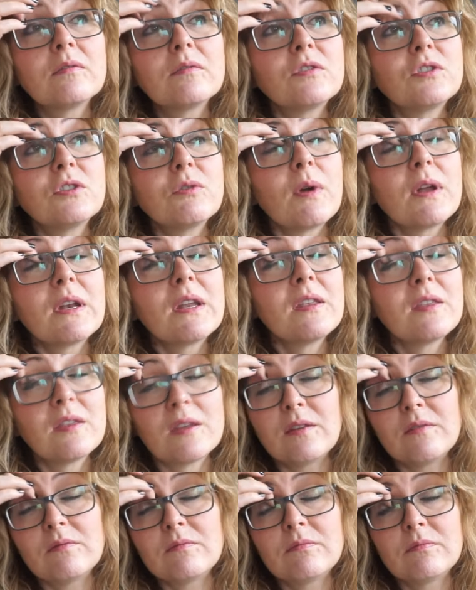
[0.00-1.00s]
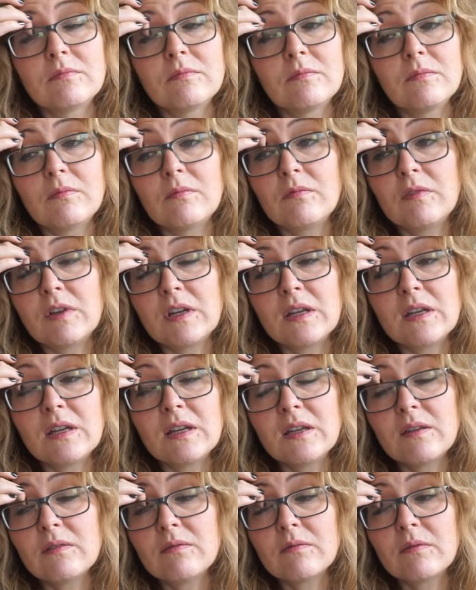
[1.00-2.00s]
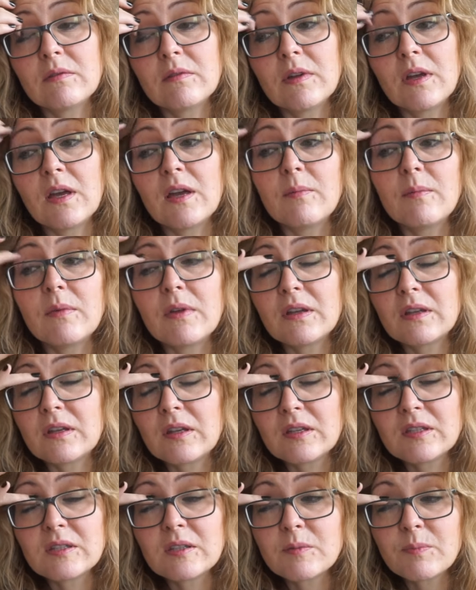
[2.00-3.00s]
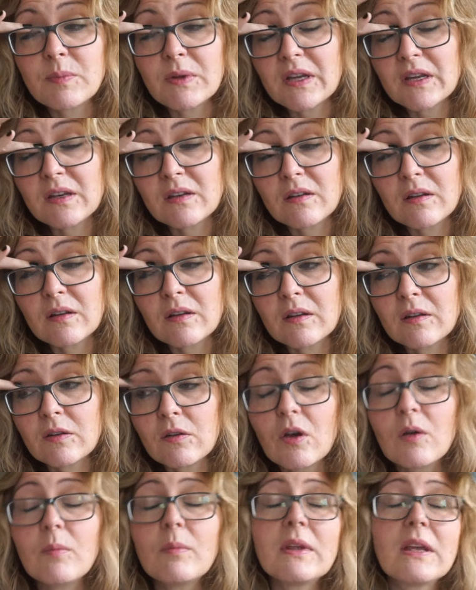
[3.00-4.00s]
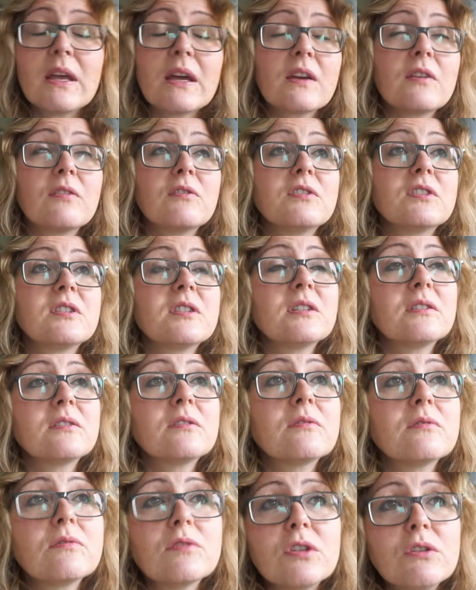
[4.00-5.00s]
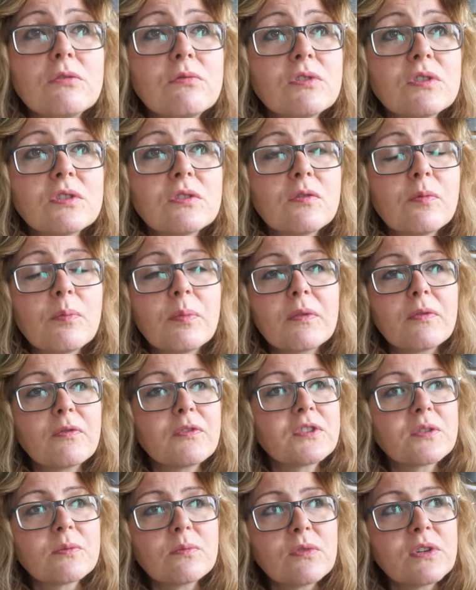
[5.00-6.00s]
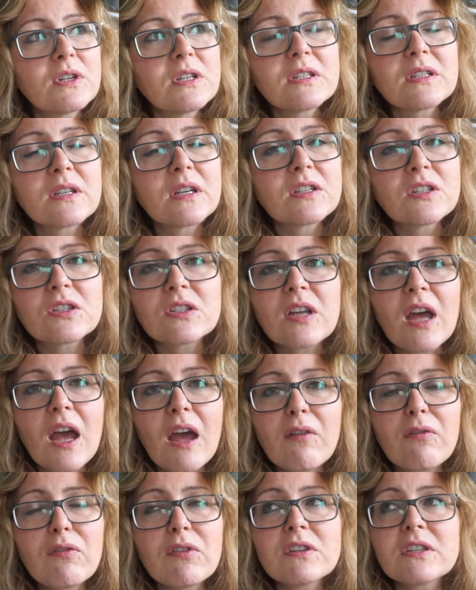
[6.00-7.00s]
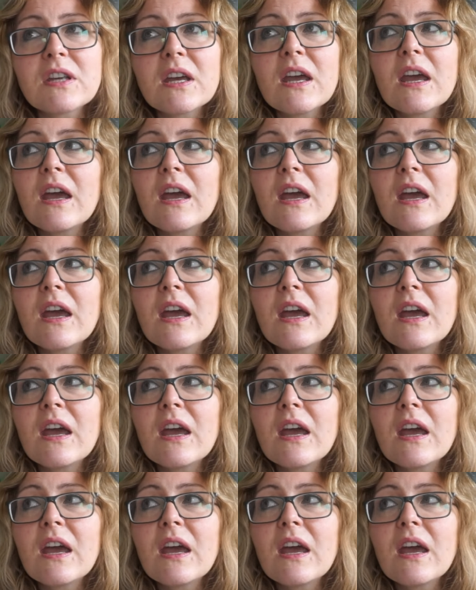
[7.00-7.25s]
do anything, really. Um, this has been, normally I can still do stuff, but for some reason I just haven't.